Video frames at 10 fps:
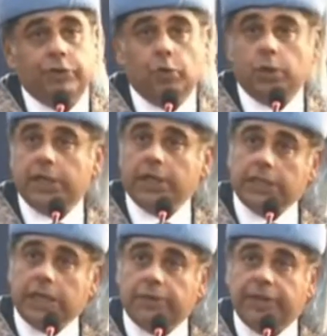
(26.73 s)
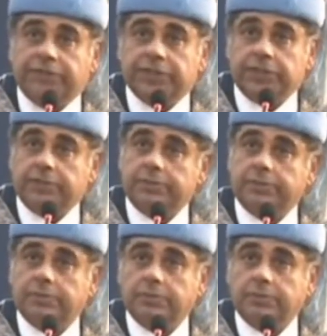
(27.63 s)
no current account deficit.
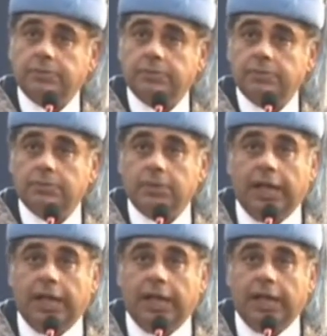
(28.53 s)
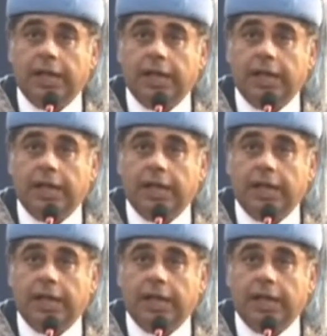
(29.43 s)
I have no